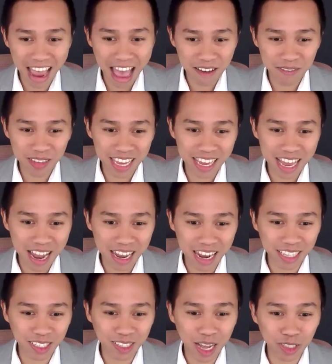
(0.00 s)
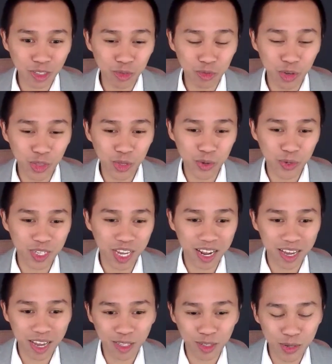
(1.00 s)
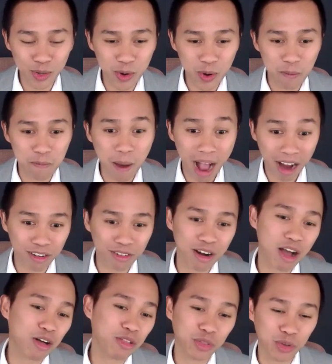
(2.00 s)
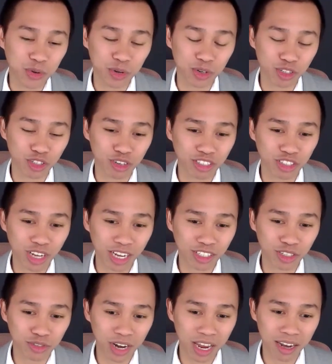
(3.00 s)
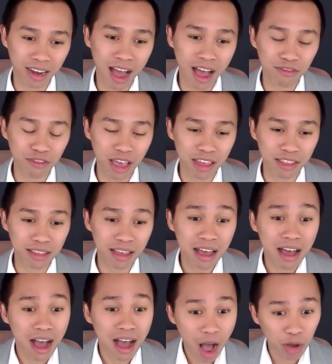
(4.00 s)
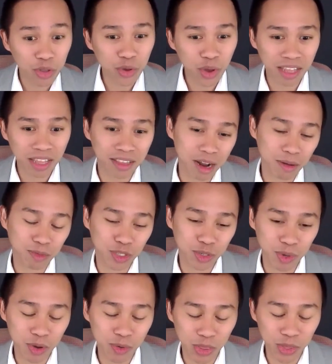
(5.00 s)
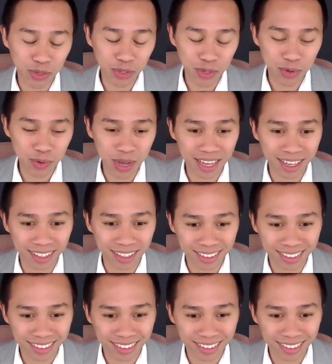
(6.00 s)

Emmy. Let's start off with you telling us your background, your trajectory in life, and how you ended up doing what you're doing.